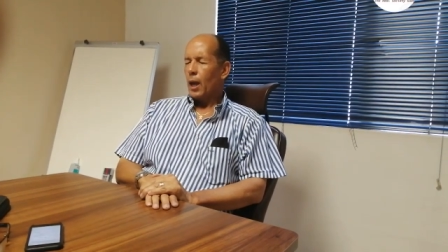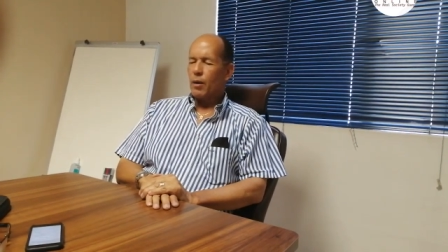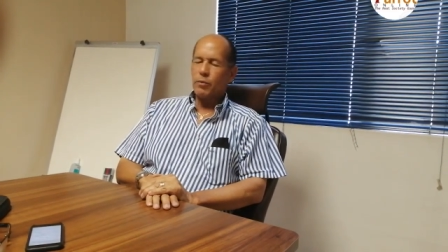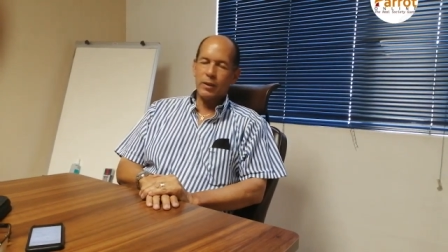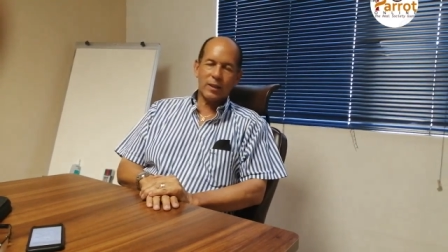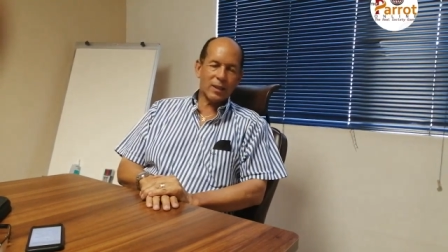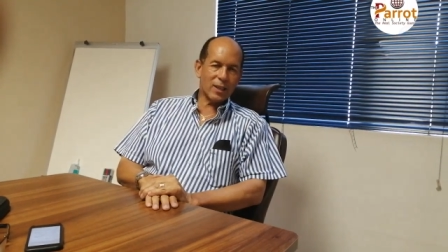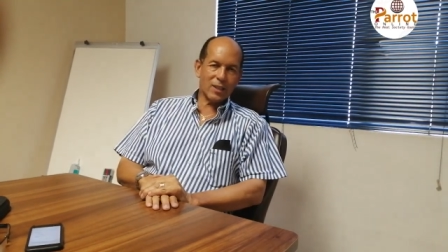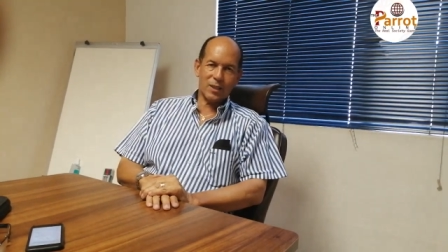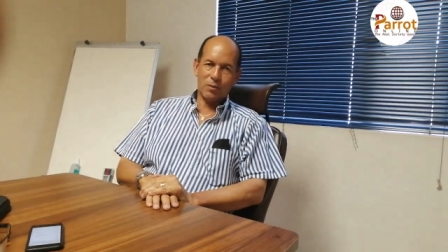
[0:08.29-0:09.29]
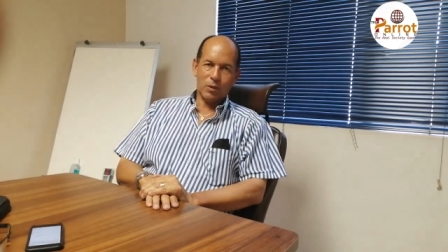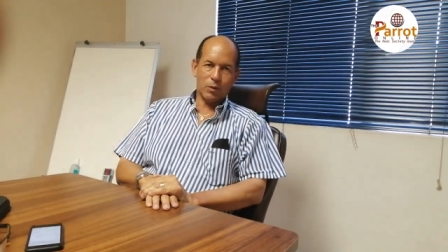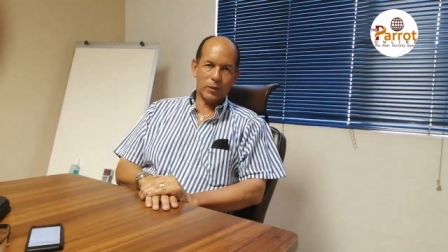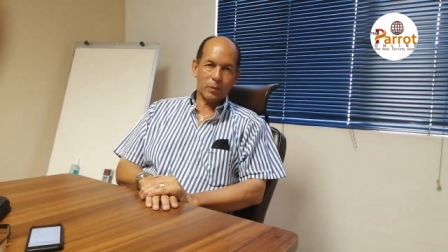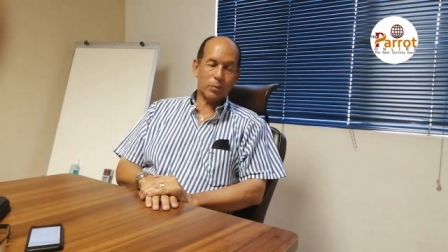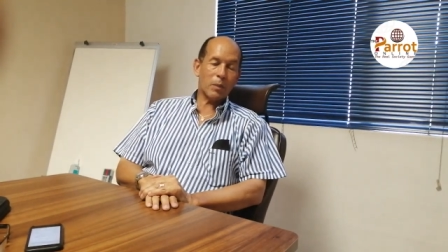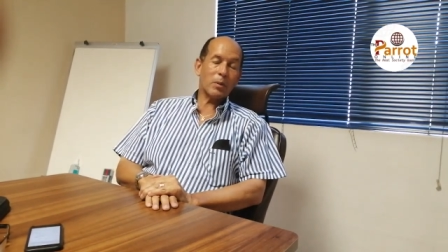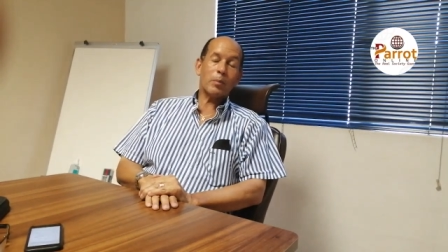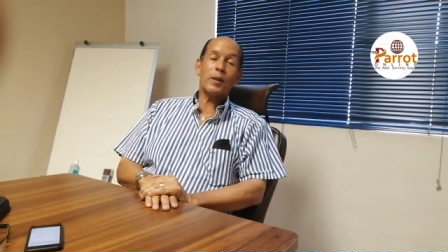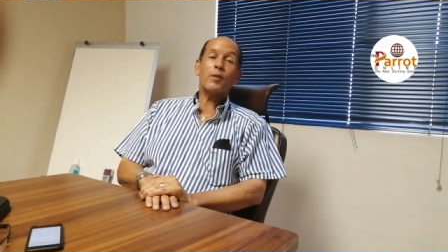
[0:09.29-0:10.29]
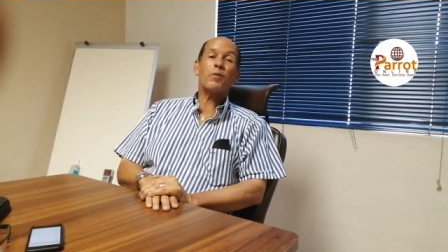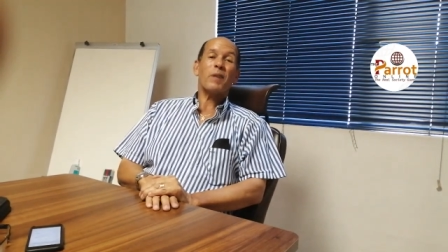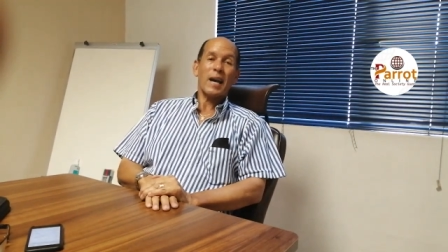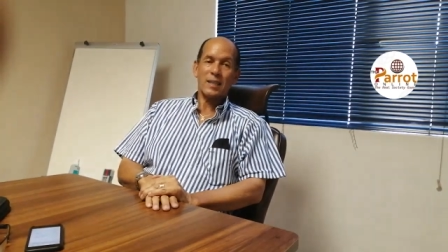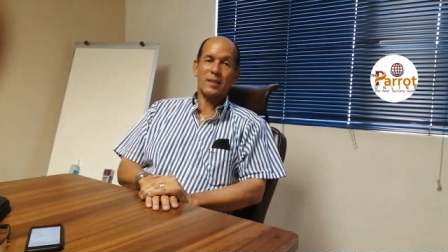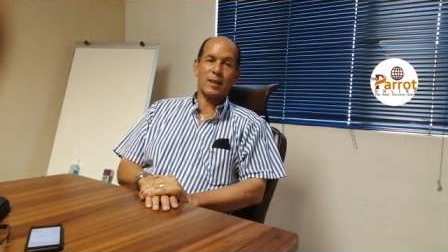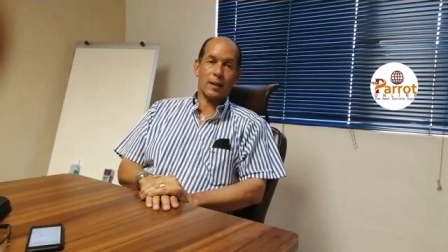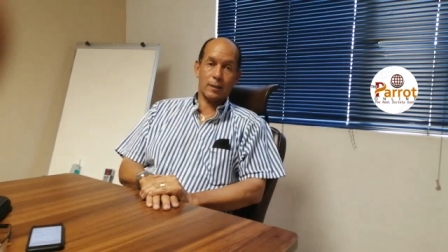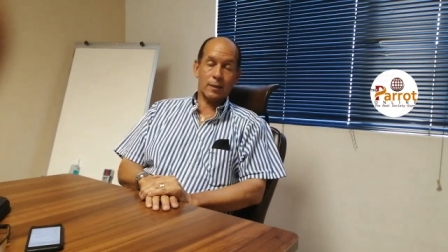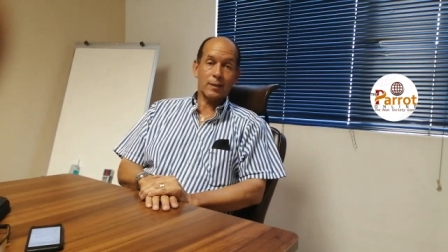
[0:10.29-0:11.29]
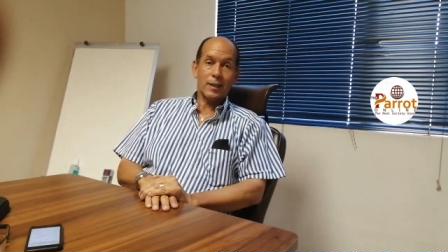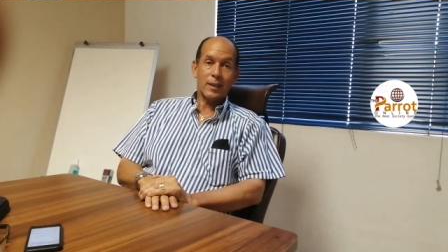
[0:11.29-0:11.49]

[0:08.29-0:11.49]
Everything is evolving, probably faster